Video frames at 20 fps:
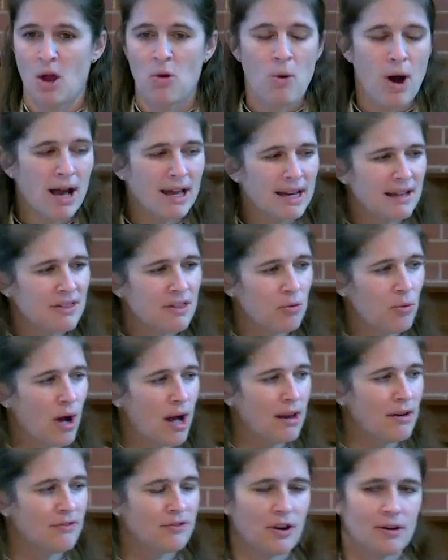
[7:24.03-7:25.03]
Why did the
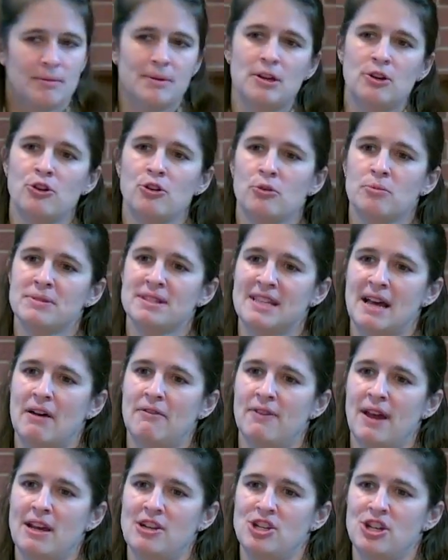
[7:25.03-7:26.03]
one from whom
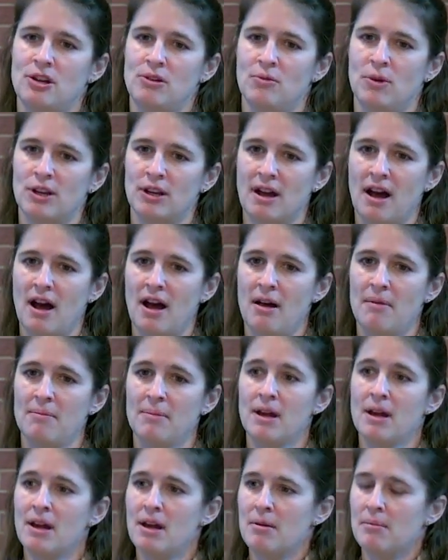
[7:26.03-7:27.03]
salvation would
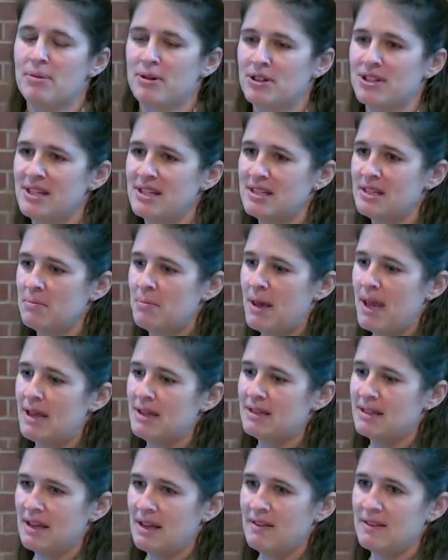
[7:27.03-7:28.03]
come
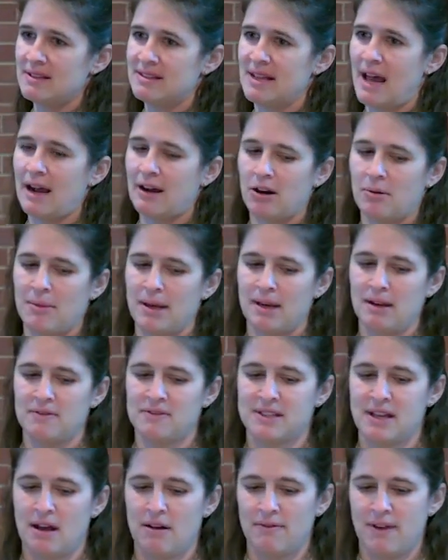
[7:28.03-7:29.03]
participate in the sacrament
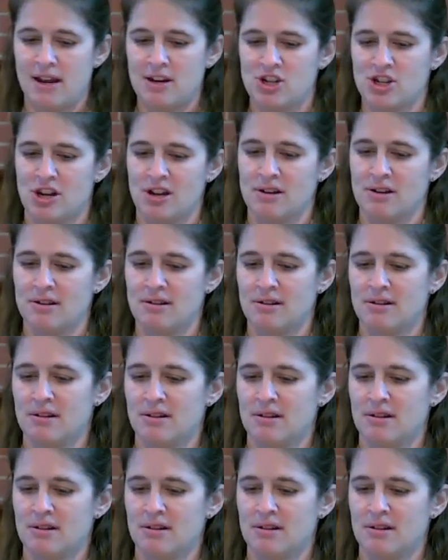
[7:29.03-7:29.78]
of salvation?